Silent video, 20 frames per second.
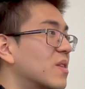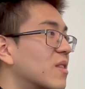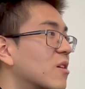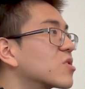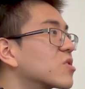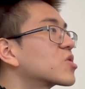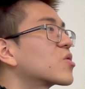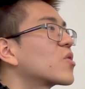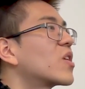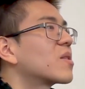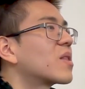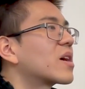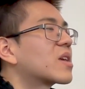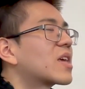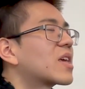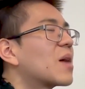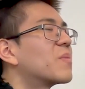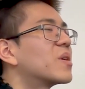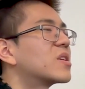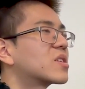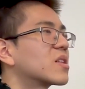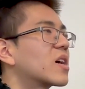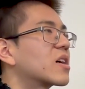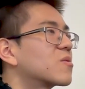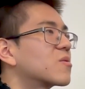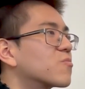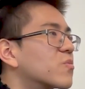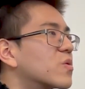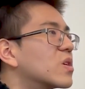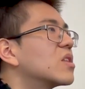They were just trying to like get me to like
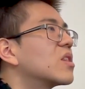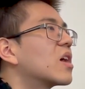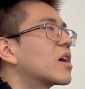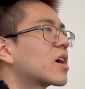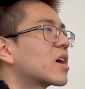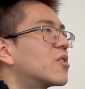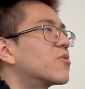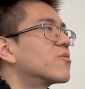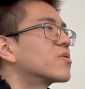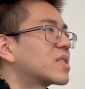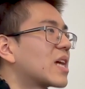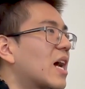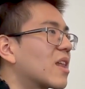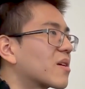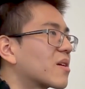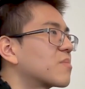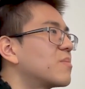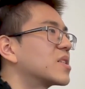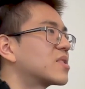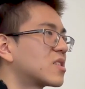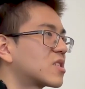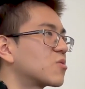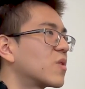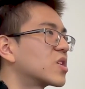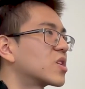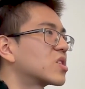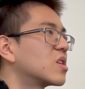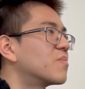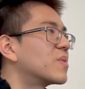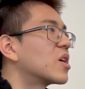really like understand like my
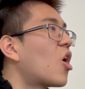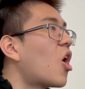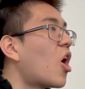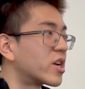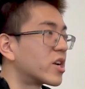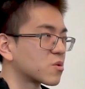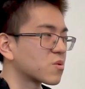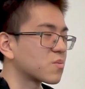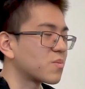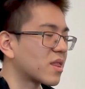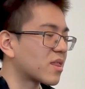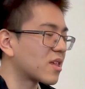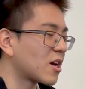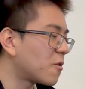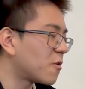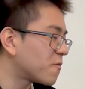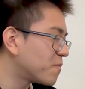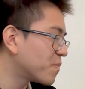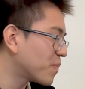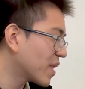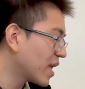situation and be honest with myself.